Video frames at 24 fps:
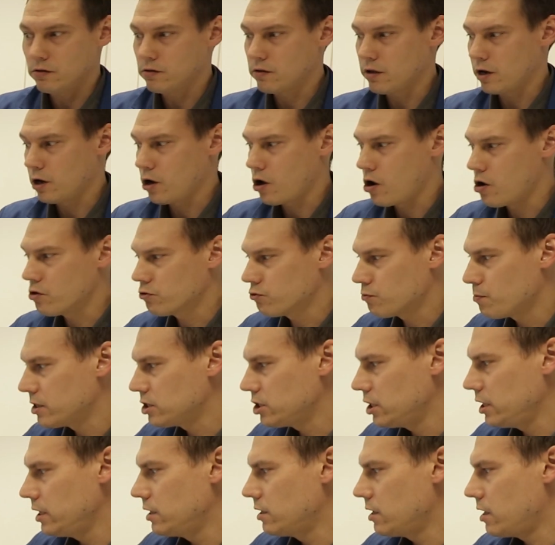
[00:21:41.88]
is the last
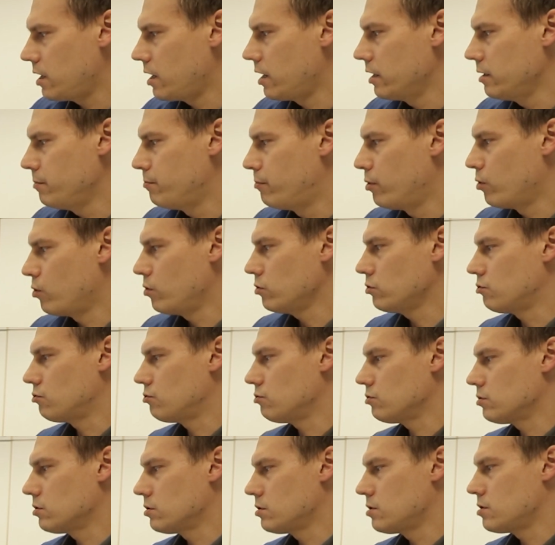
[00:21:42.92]
machine I bought.